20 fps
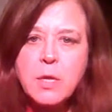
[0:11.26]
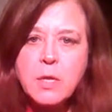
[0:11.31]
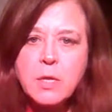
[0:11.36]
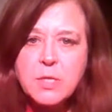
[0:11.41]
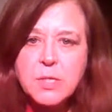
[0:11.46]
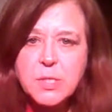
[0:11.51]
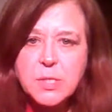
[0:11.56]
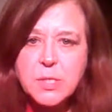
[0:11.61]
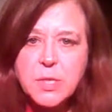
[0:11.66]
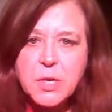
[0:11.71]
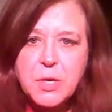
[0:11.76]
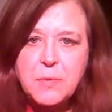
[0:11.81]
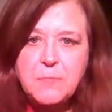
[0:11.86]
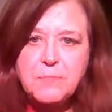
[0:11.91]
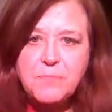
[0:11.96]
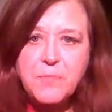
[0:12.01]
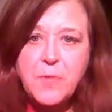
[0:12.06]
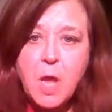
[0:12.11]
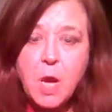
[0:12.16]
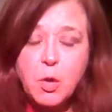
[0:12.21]
You see,
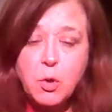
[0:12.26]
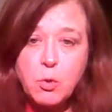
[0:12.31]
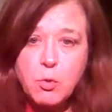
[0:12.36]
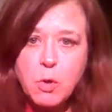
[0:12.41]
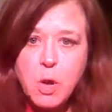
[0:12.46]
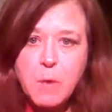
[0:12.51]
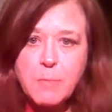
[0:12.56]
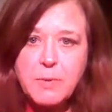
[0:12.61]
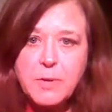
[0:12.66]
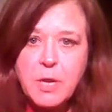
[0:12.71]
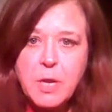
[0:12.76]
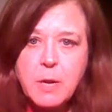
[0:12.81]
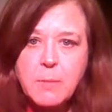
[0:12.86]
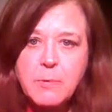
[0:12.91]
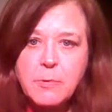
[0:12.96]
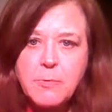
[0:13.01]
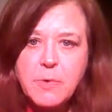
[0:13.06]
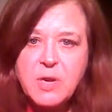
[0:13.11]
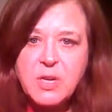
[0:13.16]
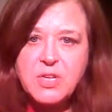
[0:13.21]
I grew up in
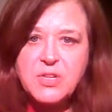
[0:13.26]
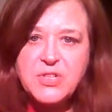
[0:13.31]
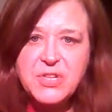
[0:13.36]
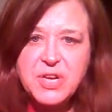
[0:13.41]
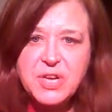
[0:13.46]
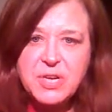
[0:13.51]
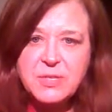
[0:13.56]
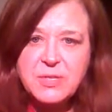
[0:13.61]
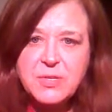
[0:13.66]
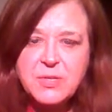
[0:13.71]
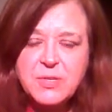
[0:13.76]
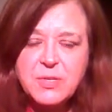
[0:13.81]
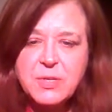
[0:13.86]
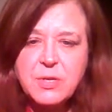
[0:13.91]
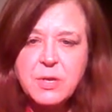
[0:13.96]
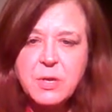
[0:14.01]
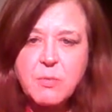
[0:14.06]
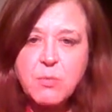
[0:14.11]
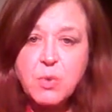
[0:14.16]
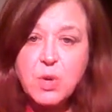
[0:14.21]
Amarillo, Texas,
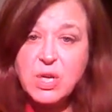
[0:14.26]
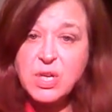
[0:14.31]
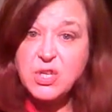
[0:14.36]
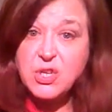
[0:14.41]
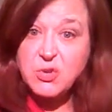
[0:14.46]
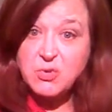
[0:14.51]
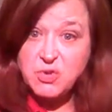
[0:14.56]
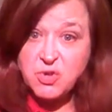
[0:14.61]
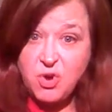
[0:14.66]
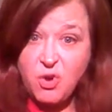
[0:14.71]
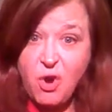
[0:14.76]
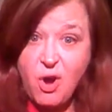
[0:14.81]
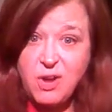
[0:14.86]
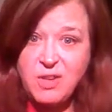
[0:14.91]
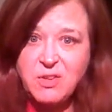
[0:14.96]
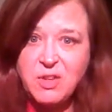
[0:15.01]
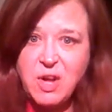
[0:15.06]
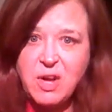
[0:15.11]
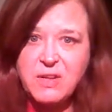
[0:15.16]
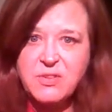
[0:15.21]
and I really do
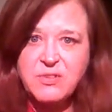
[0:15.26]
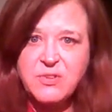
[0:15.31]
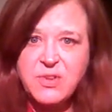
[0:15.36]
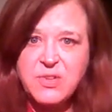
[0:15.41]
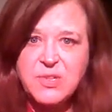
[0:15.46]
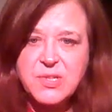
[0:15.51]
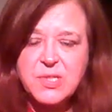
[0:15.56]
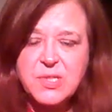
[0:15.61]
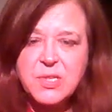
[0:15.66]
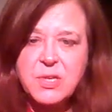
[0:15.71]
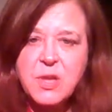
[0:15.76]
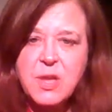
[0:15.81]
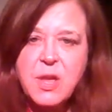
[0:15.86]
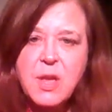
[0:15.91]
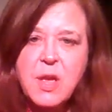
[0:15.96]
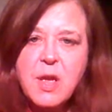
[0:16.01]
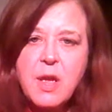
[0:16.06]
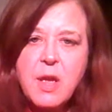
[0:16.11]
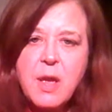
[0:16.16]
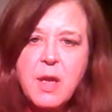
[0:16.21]
talk like this.
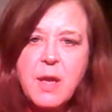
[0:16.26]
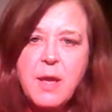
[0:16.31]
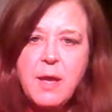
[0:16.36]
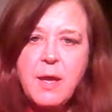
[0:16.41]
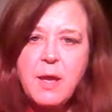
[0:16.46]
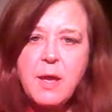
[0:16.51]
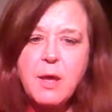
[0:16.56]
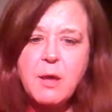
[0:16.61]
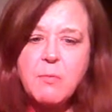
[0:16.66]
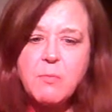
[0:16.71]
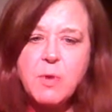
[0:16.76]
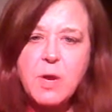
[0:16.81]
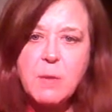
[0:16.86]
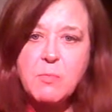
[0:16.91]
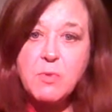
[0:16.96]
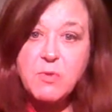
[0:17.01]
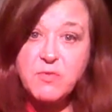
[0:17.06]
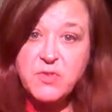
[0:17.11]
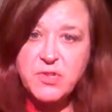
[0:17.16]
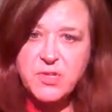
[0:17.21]
And when I
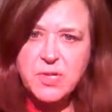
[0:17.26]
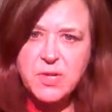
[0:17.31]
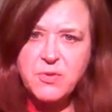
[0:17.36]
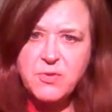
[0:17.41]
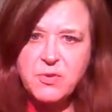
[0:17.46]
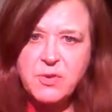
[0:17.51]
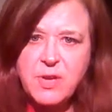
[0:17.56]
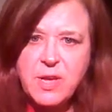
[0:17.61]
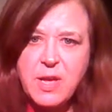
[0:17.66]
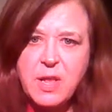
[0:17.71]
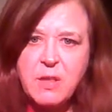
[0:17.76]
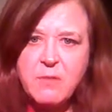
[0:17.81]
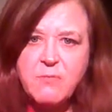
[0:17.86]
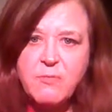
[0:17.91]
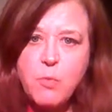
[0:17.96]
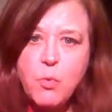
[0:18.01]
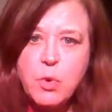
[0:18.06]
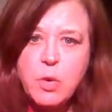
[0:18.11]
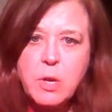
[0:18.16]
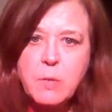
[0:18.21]
moved to Southern
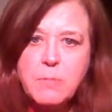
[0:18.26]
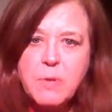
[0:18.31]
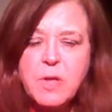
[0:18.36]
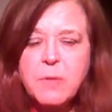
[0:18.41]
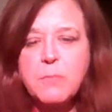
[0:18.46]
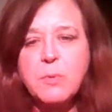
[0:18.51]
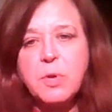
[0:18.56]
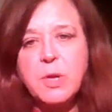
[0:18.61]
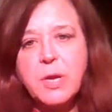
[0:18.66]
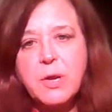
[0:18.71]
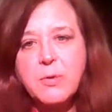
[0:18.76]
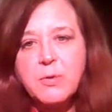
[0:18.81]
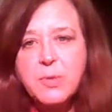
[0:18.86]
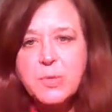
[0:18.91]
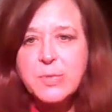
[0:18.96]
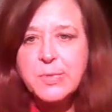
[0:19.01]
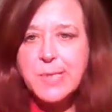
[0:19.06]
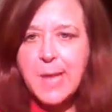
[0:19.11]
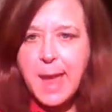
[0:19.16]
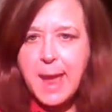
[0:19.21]
California, people hear
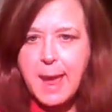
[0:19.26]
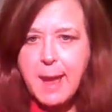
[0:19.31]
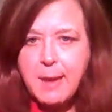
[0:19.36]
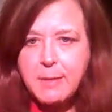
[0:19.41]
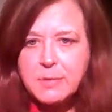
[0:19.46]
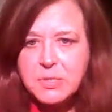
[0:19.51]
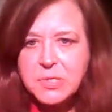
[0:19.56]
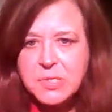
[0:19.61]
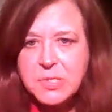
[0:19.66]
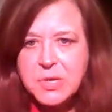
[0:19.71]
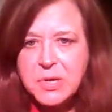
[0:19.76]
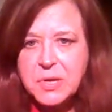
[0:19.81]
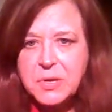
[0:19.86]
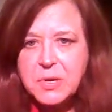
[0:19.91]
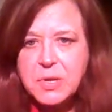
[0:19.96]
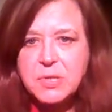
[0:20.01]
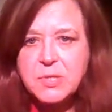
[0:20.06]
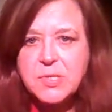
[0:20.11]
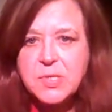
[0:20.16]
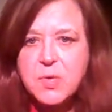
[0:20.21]
this
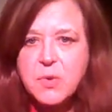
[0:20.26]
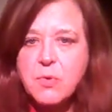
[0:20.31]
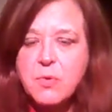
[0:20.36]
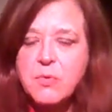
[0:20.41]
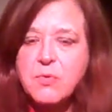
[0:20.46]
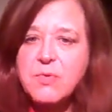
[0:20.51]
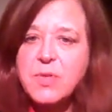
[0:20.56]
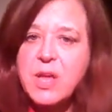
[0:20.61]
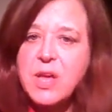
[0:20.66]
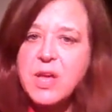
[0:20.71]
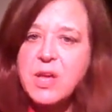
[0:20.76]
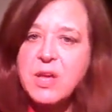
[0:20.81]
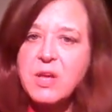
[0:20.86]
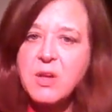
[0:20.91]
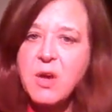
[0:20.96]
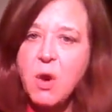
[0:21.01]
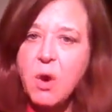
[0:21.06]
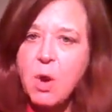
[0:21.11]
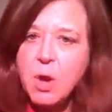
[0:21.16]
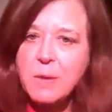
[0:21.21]
accent, and so
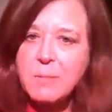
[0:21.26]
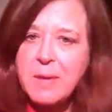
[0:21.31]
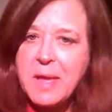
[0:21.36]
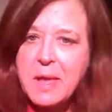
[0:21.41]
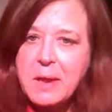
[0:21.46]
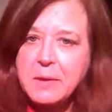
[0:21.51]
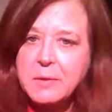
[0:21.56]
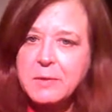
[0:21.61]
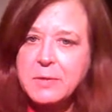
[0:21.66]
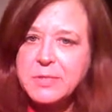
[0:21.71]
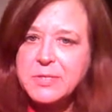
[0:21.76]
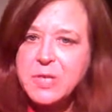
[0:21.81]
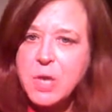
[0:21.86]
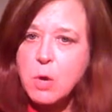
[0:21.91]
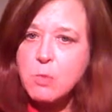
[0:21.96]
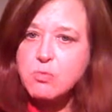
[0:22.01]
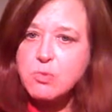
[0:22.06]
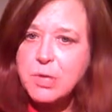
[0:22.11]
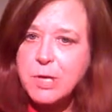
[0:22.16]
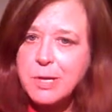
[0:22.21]
they automatically
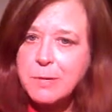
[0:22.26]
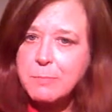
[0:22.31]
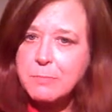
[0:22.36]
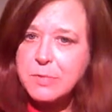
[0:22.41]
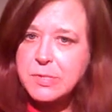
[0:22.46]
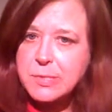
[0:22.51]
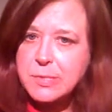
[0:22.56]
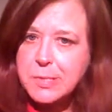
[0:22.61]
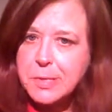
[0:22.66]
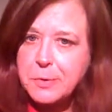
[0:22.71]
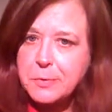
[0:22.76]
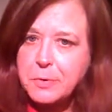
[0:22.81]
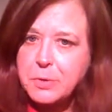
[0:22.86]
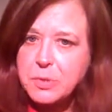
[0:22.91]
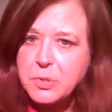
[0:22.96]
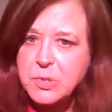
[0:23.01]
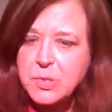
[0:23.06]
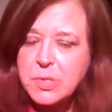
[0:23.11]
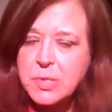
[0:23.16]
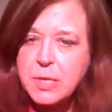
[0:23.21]
don't take me
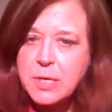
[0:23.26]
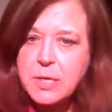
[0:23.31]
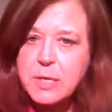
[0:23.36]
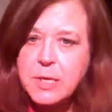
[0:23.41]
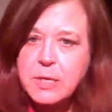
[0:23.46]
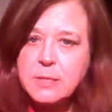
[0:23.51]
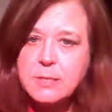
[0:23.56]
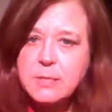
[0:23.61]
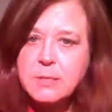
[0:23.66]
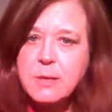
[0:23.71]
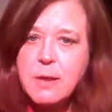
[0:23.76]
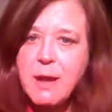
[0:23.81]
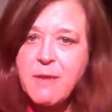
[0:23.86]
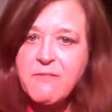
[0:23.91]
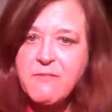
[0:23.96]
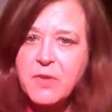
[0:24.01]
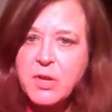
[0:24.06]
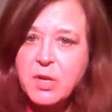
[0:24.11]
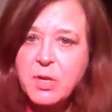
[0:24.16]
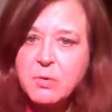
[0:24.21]
seriously. And I
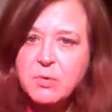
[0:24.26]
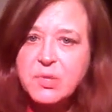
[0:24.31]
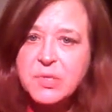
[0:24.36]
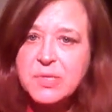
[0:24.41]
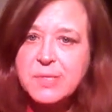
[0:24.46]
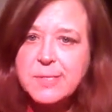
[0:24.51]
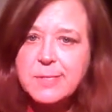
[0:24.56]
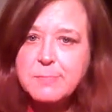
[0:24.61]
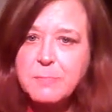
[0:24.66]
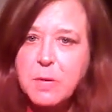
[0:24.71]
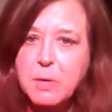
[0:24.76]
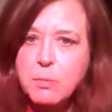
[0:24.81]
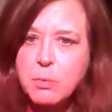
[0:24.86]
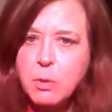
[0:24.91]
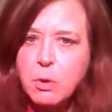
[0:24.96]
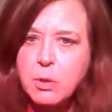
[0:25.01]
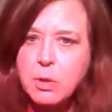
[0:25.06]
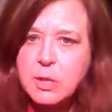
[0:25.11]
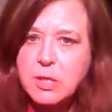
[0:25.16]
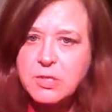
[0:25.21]
figure since
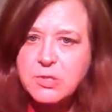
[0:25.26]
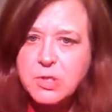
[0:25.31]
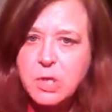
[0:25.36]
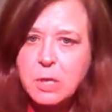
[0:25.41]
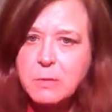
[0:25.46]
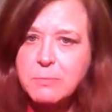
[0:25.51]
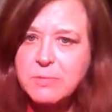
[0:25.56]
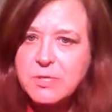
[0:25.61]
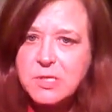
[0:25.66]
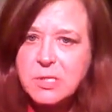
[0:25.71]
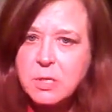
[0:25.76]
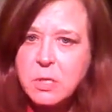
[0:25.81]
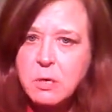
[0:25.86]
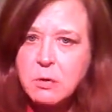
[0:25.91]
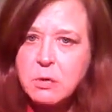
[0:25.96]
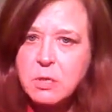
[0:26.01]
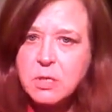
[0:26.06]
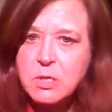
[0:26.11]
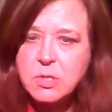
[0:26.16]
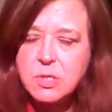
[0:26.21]
people aren't going to take me
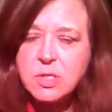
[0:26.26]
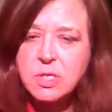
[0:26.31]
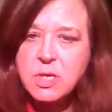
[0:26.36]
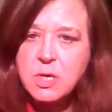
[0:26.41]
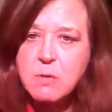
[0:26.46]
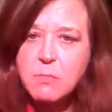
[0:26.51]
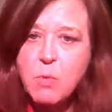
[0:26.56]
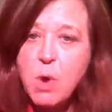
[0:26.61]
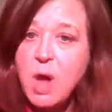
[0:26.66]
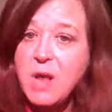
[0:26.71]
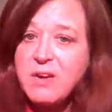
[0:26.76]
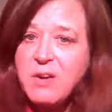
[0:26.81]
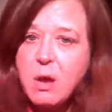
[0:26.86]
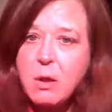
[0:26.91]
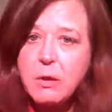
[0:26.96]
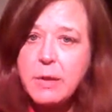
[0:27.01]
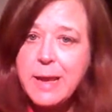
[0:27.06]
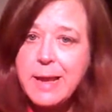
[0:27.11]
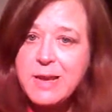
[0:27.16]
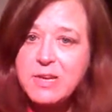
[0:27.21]
seriously, why
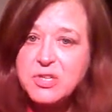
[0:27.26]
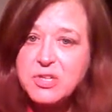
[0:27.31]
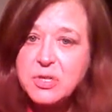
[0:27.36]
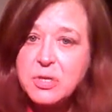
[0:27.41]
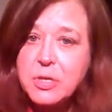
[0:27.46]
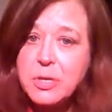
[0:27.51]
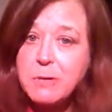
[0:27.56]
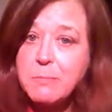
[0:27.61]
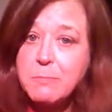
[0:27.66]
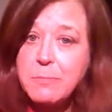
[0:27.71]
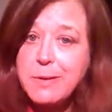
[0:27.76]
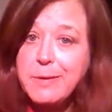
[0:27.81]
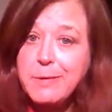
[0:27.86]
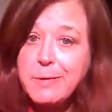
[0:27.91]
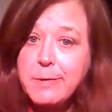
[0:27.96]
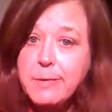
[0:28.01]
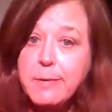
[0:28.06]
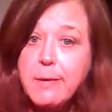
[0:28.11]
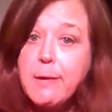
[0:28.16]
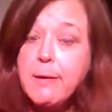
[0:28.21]
not cash in on
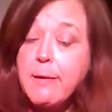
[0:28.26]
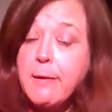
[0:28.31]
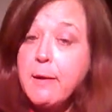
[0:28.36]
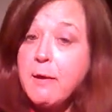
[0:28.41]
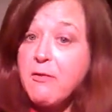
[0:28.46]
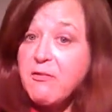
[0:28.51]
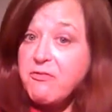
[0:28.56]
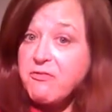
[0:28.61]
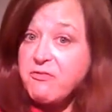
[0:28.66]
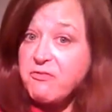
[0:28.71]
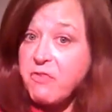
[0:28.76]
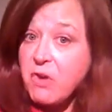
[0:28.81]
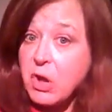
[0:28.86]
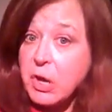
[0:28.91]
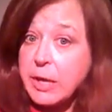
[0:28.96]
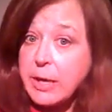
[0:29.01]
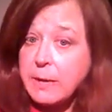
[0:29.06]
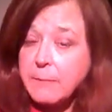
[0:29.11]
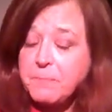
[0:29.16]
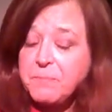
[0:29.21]
being
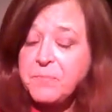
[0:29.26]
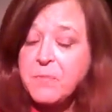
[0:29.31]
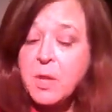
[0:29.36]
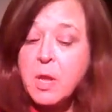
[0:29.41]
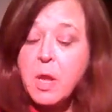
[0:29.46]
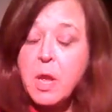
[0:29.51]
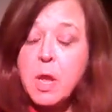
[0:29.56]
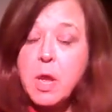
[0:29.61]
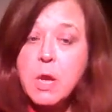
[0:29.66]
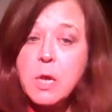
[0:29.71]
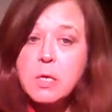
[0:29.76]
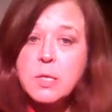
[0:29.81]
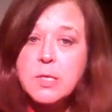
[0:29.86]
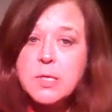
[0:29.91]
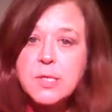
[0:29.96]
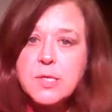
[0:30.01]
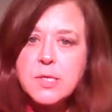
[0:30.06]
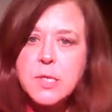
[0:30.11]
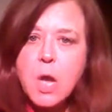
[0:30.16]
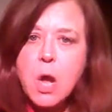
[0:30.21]
funny?
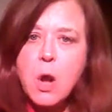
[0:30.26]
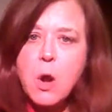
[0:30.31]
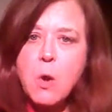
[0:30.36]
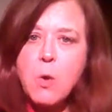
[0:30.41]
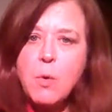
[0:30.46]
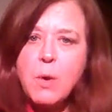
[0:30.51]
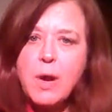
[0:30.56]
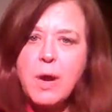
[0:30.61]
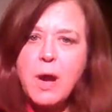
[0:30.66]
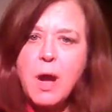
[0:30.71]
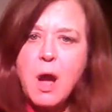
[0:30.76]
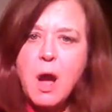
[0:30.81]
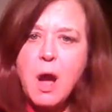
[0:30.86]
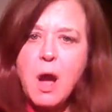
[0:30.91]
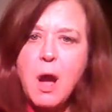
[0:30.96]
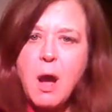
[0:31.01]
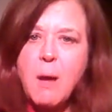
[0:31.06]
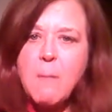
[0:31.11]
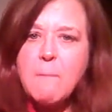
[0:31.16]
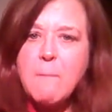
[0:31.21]
So
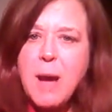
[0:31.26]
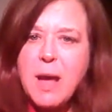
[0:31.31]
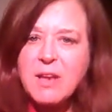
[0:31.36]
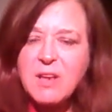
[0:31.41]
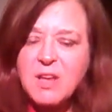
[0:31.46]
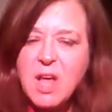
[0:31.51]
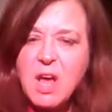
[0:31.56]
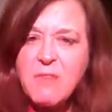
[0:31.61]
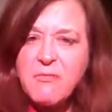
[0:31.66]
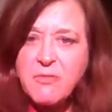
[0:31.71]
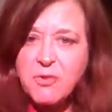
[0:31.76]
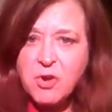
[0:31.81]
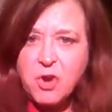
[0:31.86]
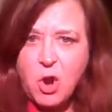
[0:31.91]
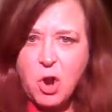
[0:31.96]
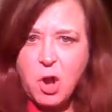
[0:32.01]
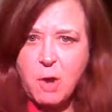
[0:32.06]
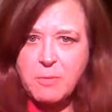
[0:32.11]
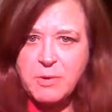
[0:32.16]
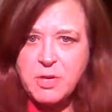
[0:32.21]
my love for
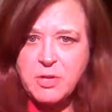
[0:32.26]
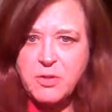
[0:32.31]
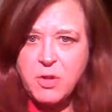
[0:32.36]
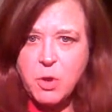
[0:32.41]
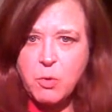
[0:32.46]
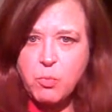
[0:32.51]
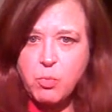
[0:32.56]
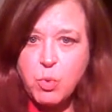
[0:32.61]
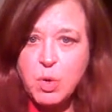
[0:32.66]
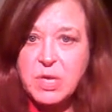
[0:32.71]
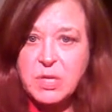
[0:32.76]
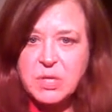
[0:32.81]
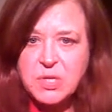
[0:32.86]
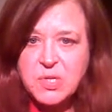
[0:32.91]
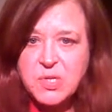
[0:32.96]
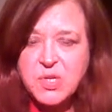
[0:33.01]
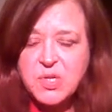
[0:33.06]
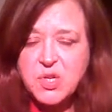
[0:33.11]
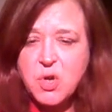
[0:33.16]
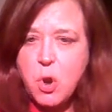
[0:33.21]
comedy, though, really
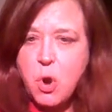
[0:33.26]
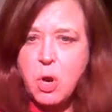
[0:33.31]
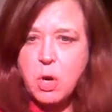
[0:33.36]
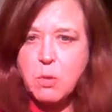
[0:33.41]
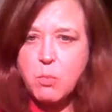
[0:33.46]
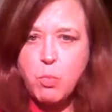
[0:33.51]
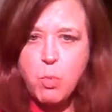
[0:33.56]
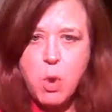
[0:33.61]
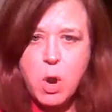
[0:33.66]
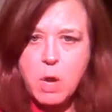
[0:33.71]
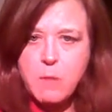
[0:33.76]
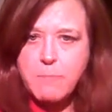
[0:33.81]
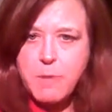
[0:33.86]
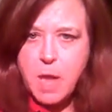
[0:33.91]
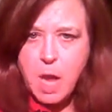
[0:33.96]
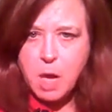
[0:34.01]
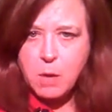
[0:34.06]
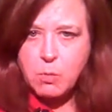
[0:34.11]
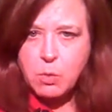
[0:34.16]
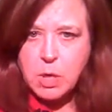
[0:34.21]
started way
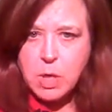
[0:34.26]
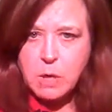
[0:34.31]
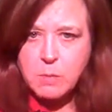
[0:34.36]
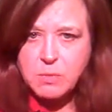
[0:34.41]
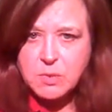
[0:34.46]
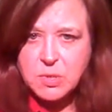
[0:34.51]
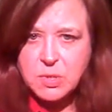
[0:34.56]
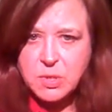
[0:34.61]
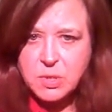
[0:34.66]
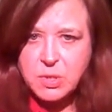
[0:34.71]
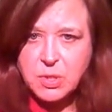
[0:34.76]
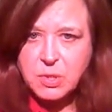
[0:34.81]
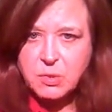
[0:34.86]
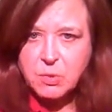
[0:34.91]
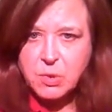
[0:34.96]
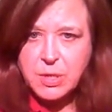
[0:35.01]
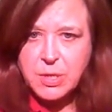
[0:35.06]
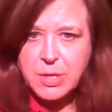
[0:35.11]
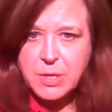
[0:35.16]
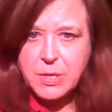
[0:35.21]
back when I was a
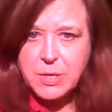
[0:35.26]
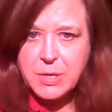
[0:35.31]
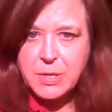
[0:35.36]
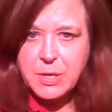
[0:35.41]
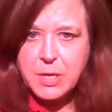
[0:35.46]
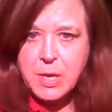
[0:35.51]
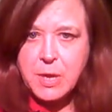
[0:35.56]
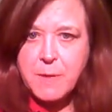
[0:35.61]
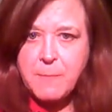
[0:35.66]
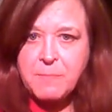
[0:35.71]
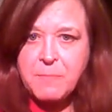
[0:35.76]
little kid.